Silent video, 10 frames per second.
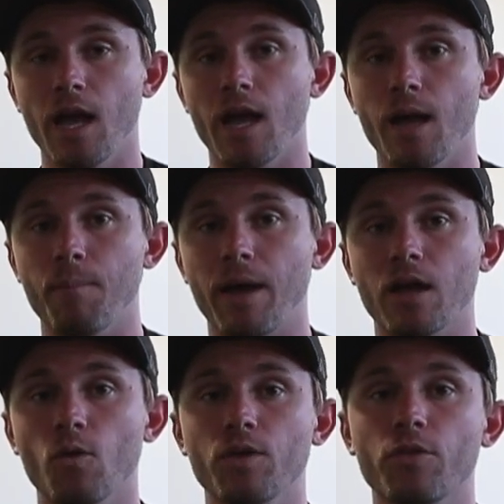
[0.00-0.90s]
And by
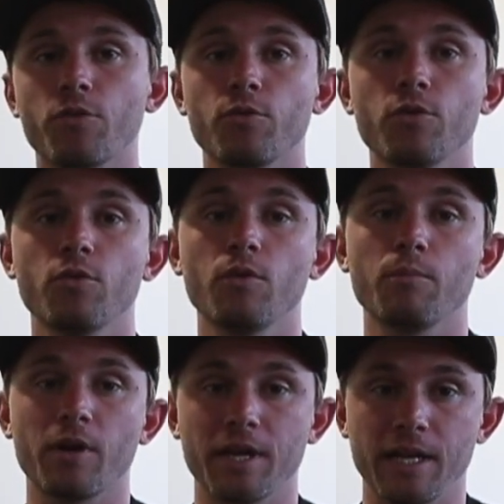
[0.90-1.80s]
going through
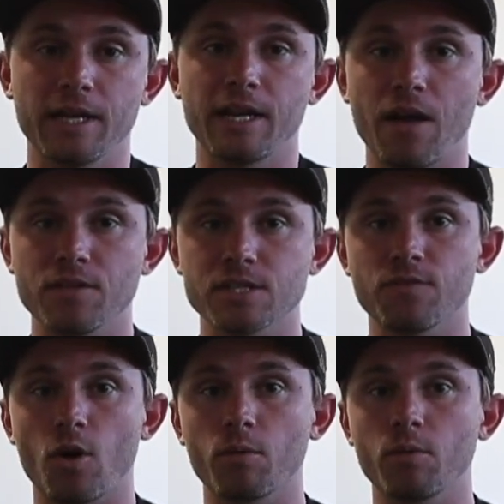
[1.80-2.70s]
and breaking it down this
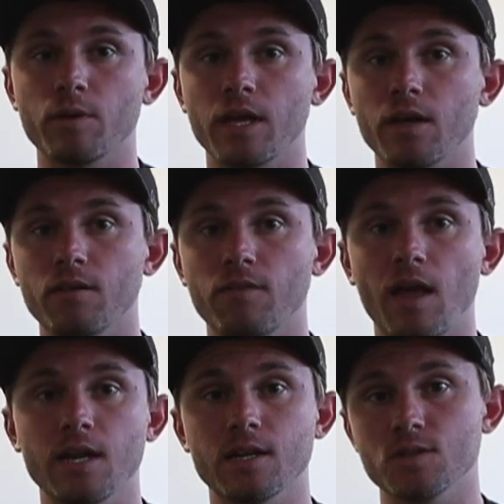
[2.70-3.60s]
far, we want to give
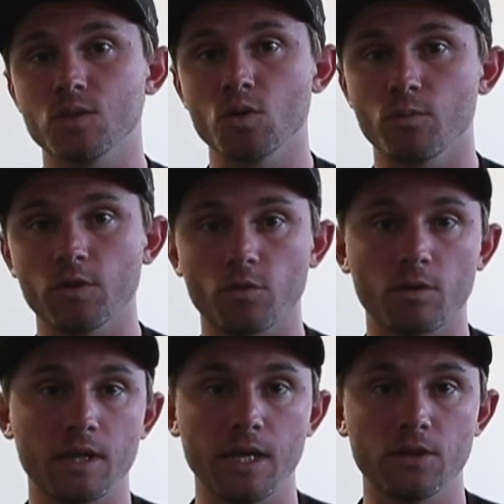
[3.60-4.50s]
any consumer that's
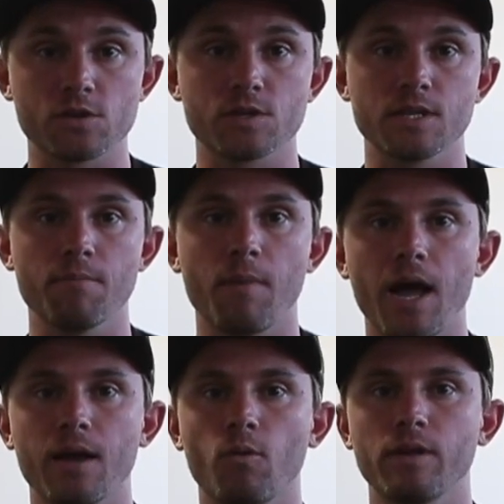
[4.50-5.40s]
really interested in
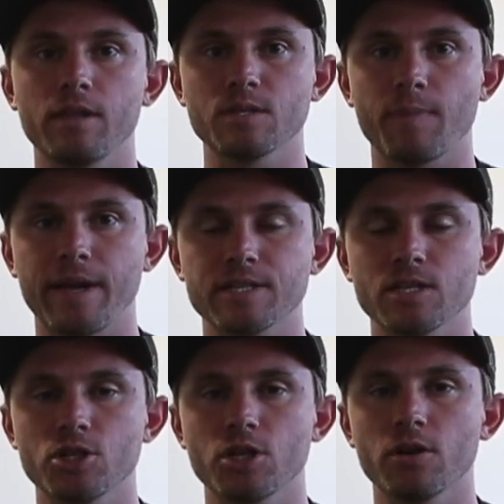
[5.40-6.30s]
buying one of these bikes
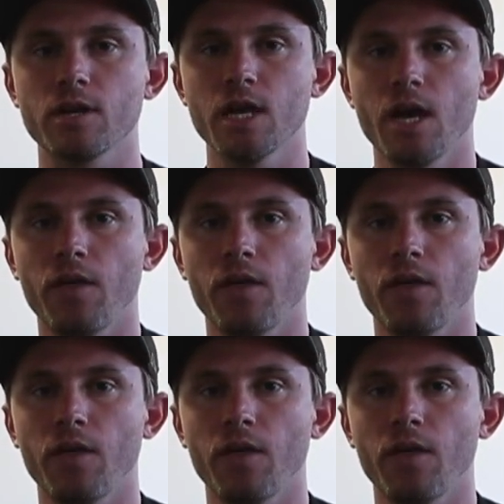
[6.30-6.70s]
this year